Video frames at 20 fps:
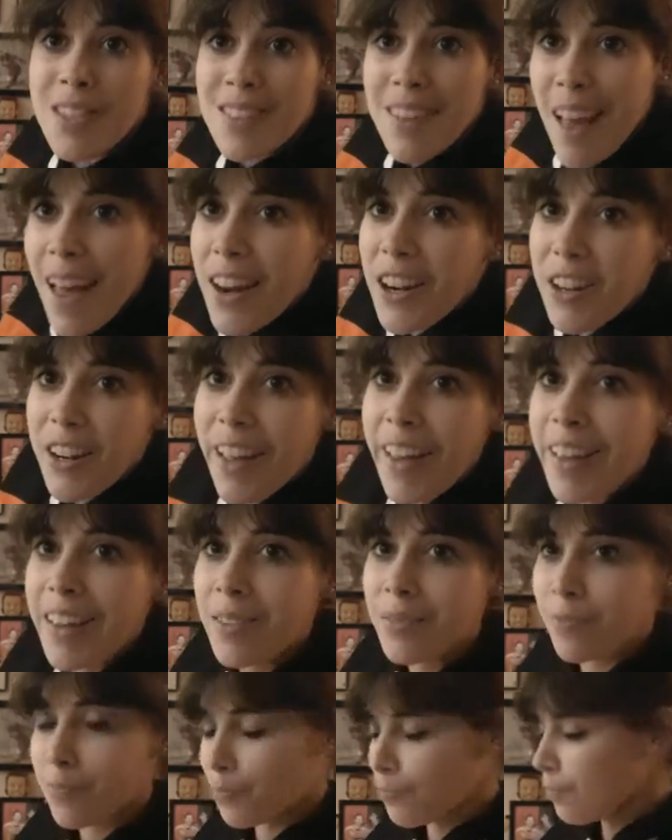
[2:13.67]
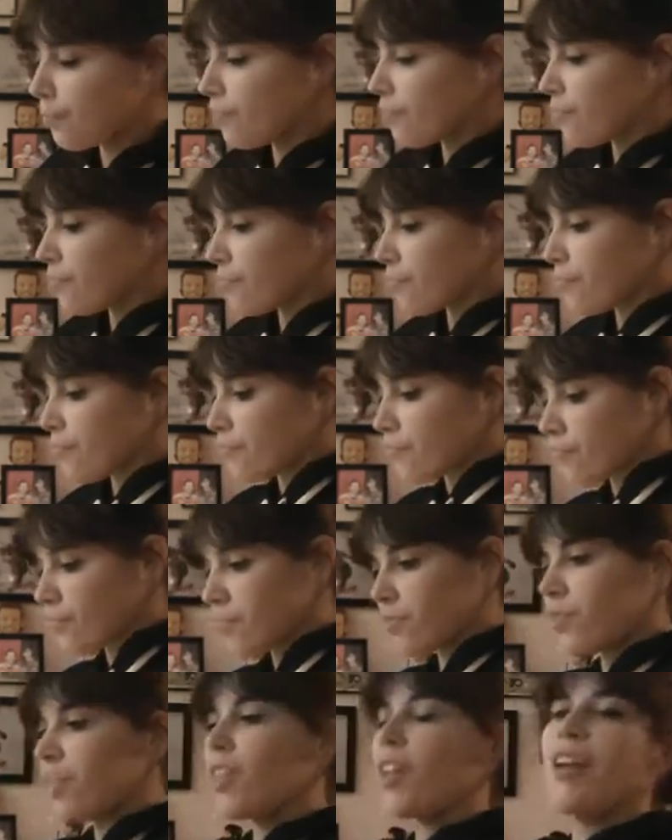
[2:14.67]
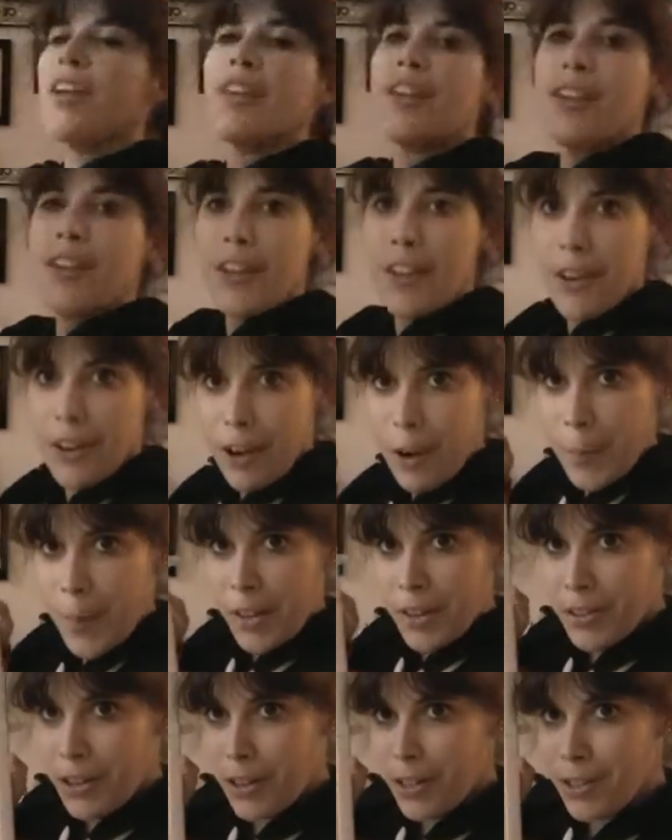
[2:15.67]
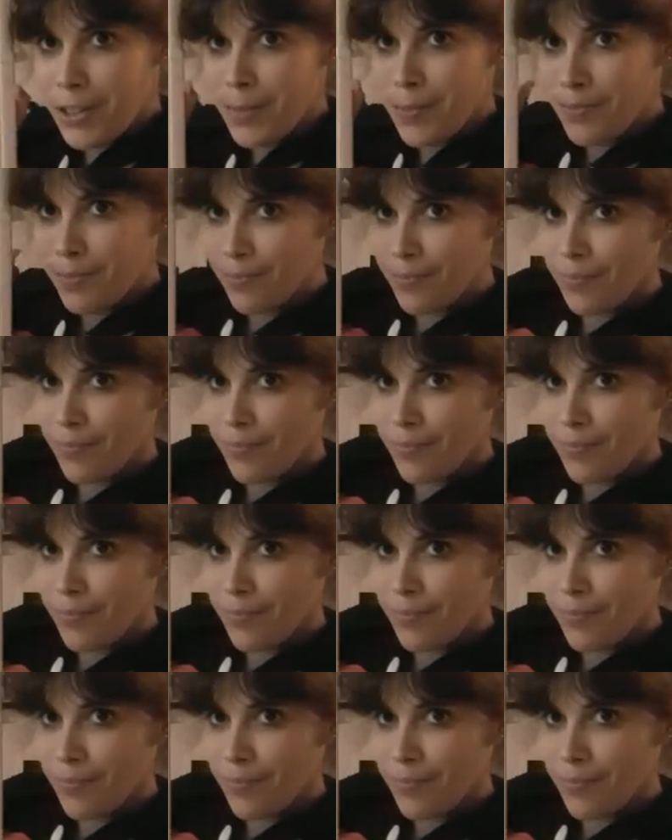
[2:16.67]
Saturday, here are my stars.